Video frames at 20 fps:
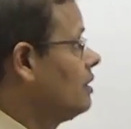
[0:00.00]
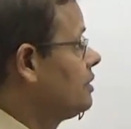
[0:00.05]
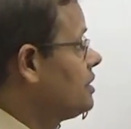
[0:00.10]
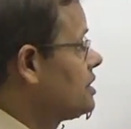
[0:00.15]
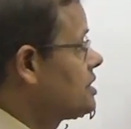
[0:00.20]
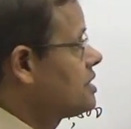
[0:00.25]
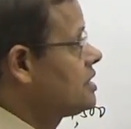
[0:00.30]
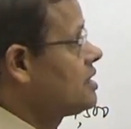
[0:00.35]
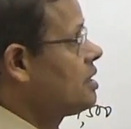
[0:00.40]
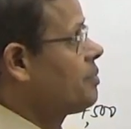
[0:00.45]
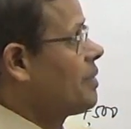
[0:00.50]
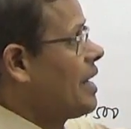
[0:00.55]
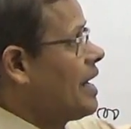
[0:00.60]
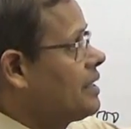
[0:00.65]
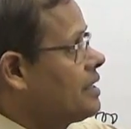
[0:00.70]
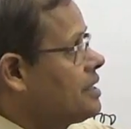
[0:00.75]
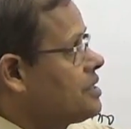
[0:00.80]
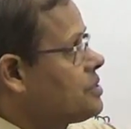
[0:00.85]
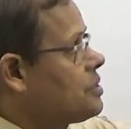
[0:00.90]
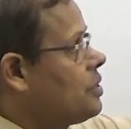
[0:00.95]
this is the
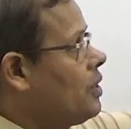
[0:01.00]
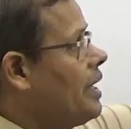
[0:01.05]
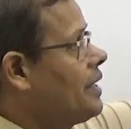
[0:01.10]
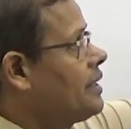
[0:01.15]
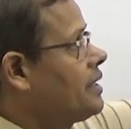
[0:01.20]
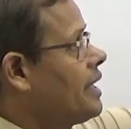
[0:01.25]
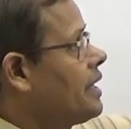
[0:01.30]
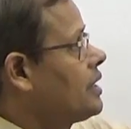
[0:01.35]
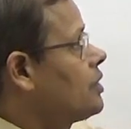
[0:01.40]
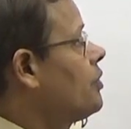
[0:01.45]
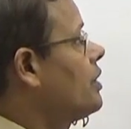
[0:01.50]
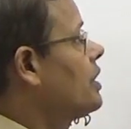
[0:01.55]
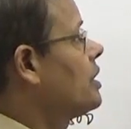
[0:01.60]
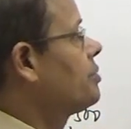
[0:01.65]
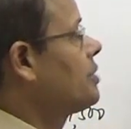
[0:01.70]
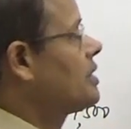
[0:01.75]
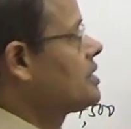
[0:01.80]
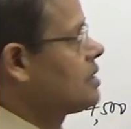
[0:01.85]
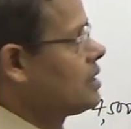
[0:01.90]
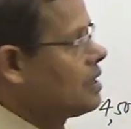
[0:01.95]
practice, so I take
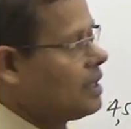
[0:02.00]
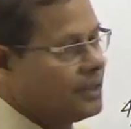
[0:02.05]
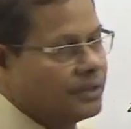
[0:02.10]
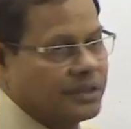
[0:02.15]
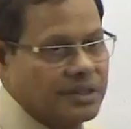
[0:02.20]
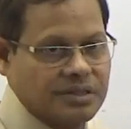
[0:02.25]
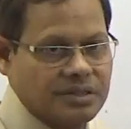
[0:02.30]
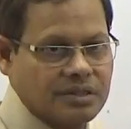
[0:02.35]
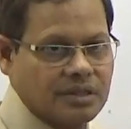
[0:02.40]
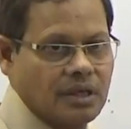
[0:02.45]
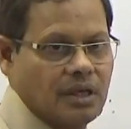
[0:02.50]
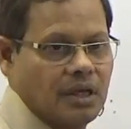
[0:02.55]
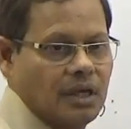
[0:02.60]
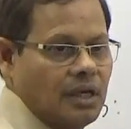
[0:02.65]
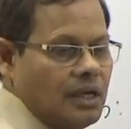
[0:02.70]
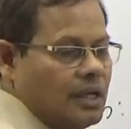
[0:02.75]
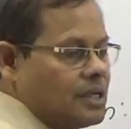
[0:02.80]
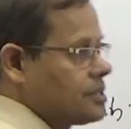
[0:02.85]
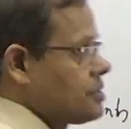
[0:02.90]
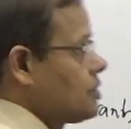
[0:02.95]
20% on this.
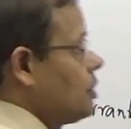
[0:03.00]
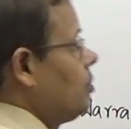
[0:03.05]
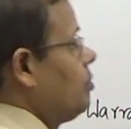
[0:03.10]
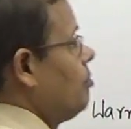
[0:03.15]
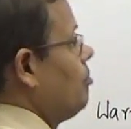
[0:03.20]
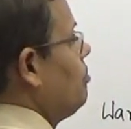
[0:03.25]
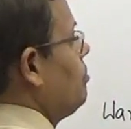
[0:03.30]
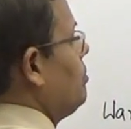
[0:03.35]
So